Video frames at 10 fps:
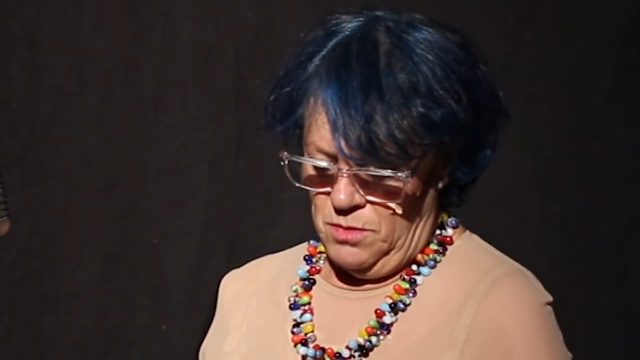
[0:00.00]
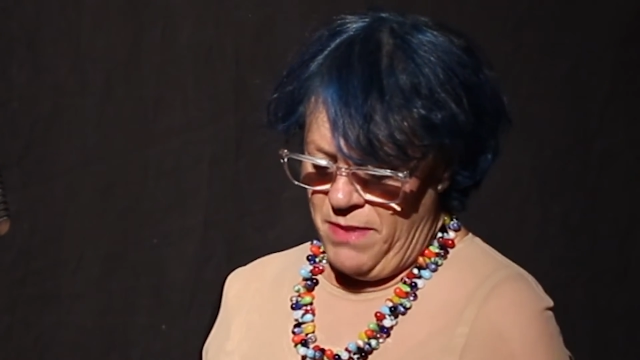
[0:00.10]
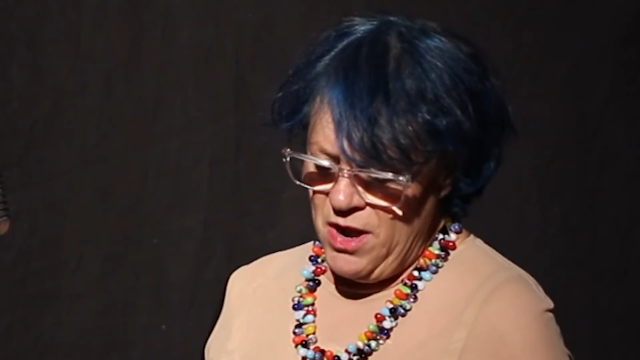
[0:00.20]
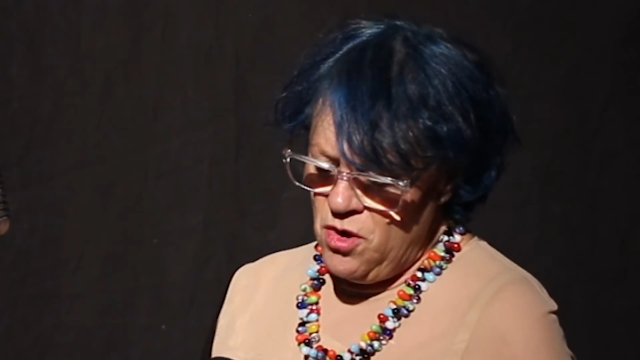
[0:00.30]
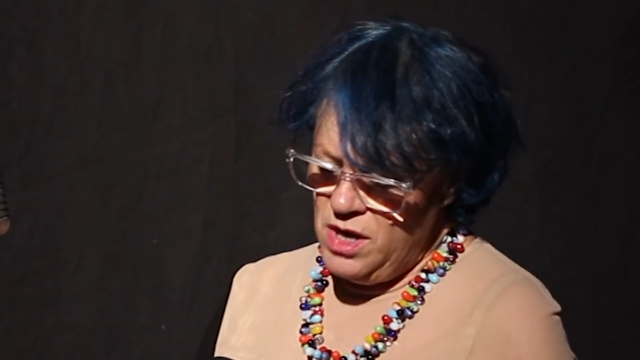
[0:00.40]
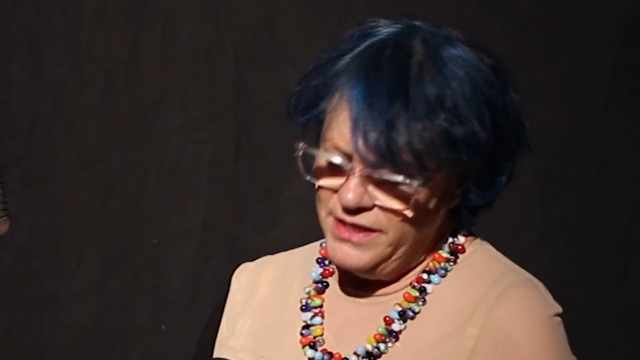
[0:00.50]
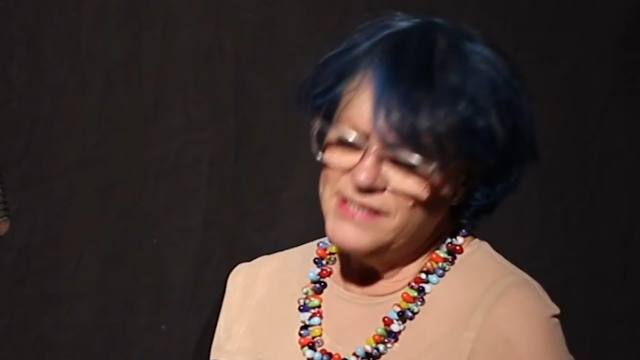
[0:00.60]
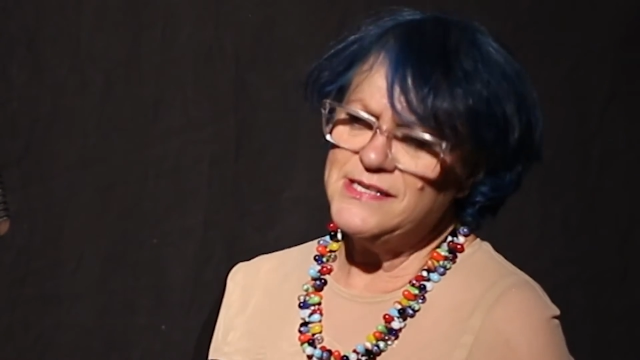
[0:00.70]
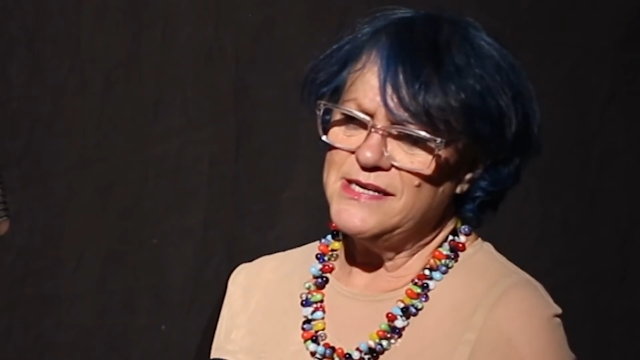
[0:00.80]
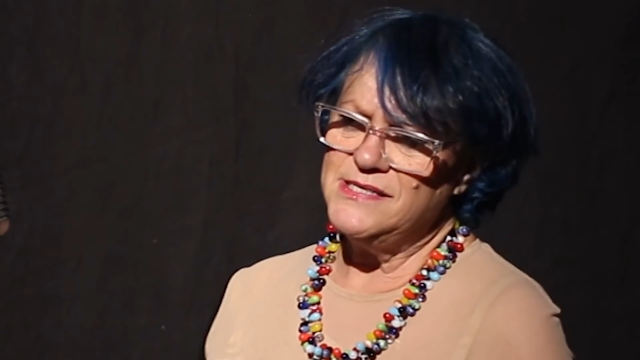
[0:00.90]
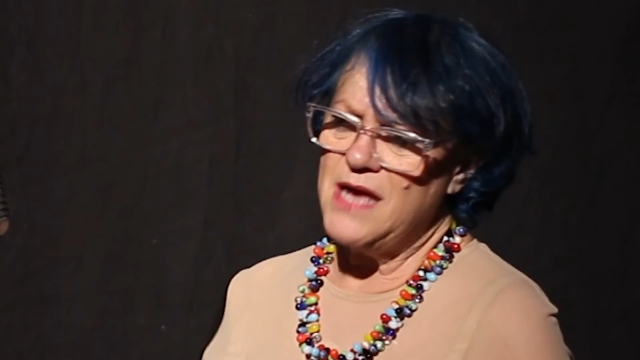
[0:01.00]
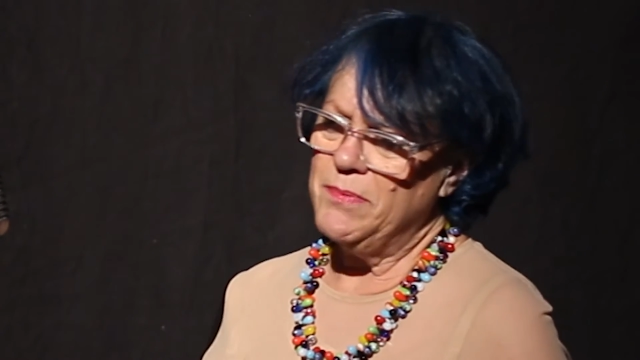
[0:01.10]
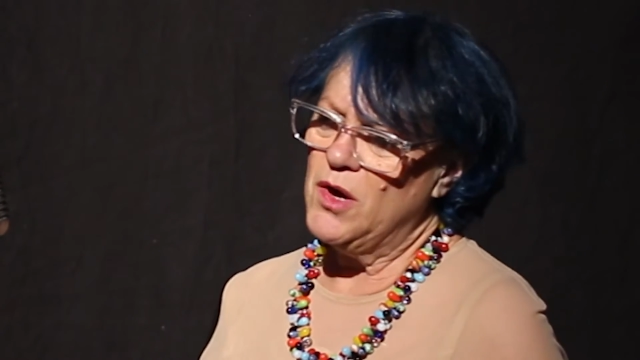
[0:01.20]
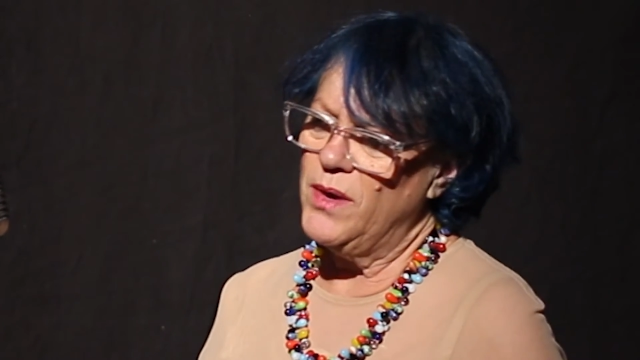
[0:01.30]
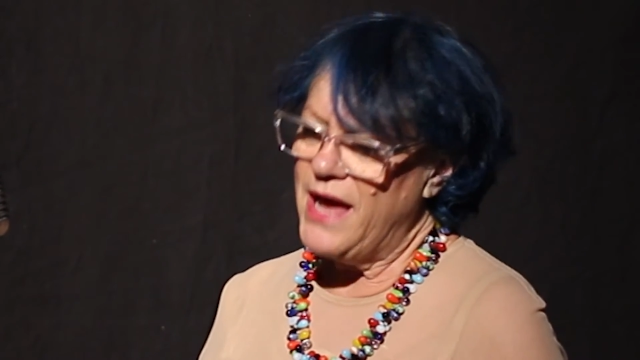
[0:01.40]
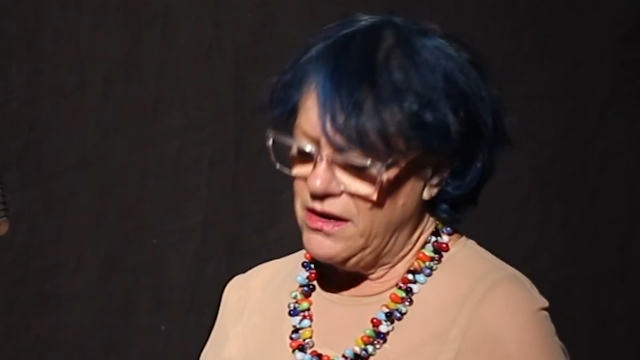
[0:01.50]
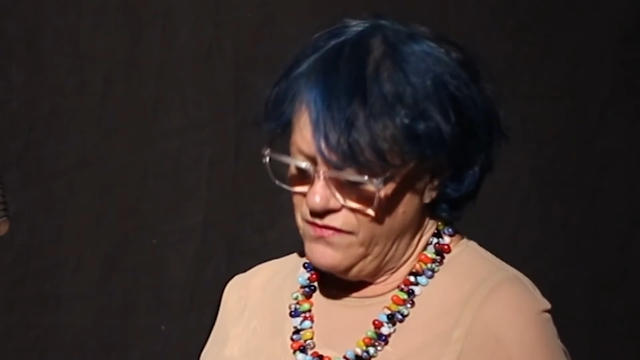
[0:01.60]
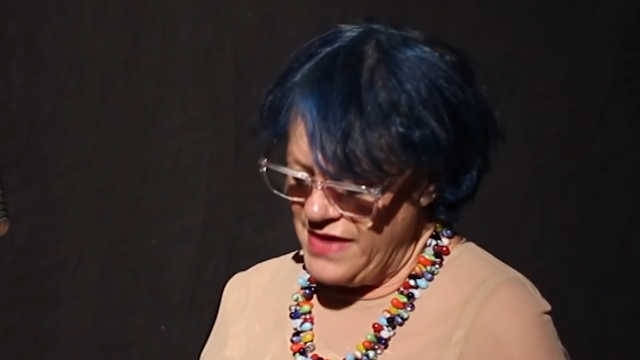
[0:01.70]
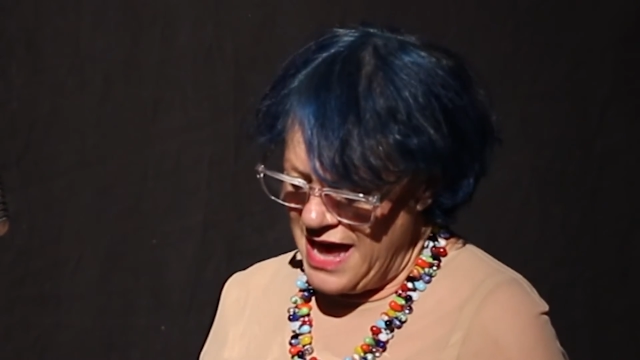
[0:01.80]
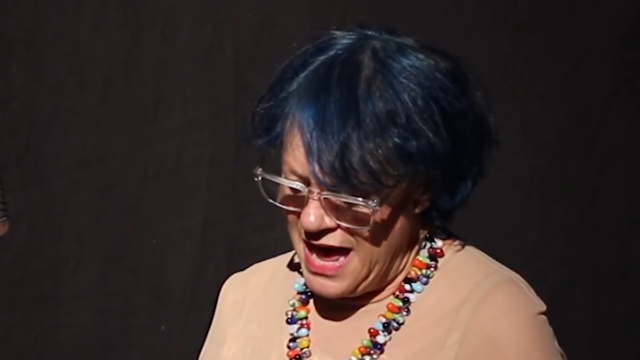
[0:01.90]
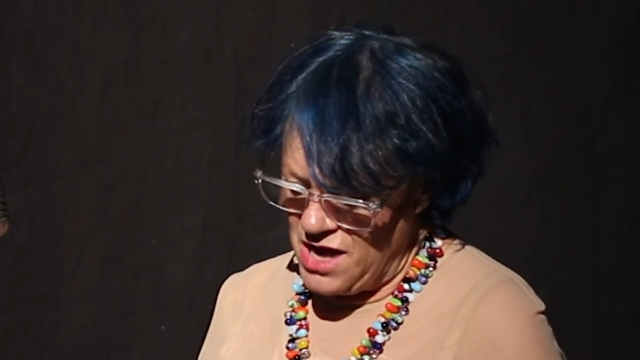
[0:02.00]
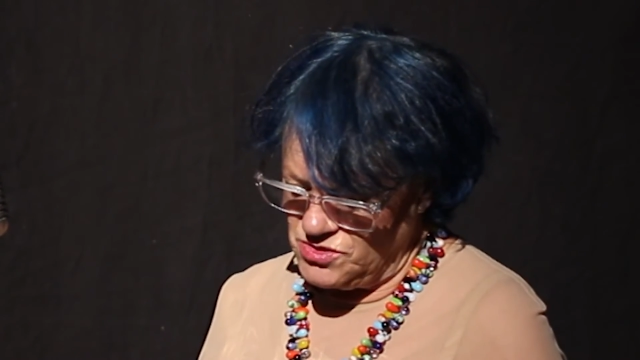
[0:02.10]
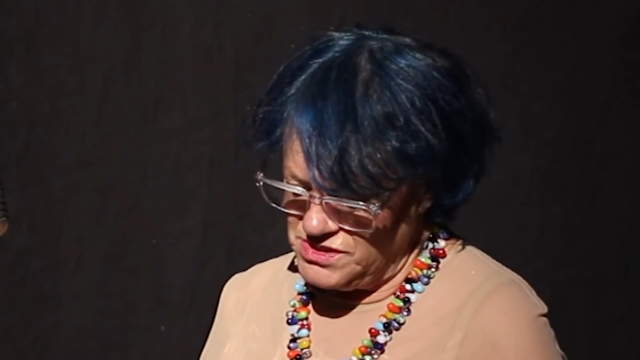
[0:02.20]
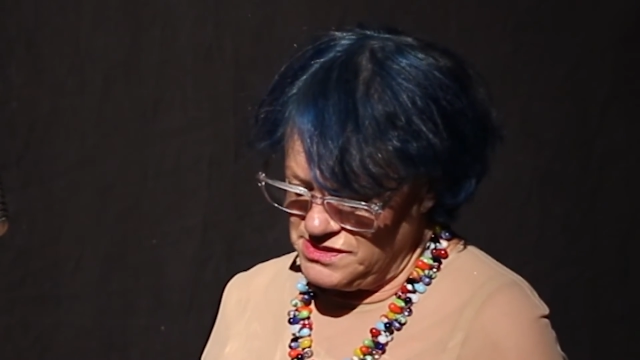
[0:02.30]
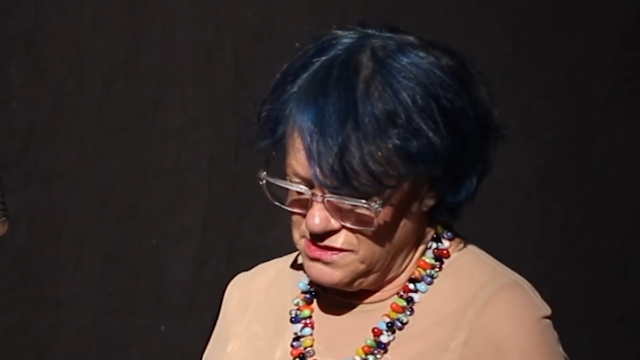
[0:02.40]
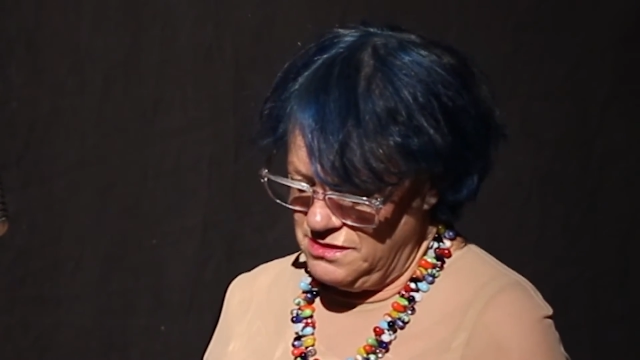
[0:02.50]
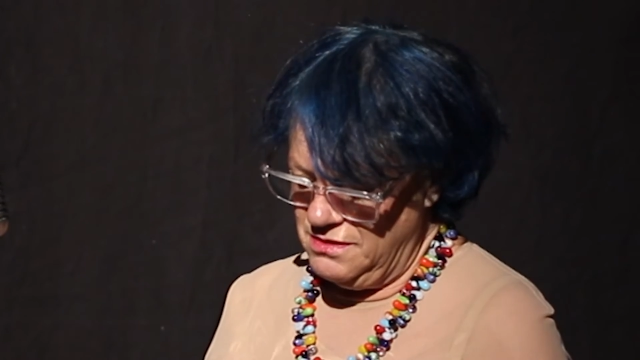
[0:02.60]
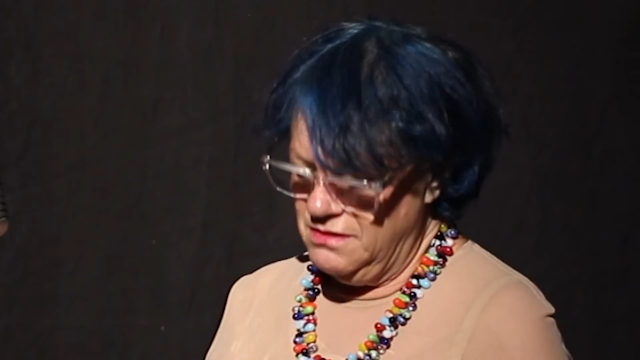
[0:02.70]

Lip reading: By August, I stopped going out of the house.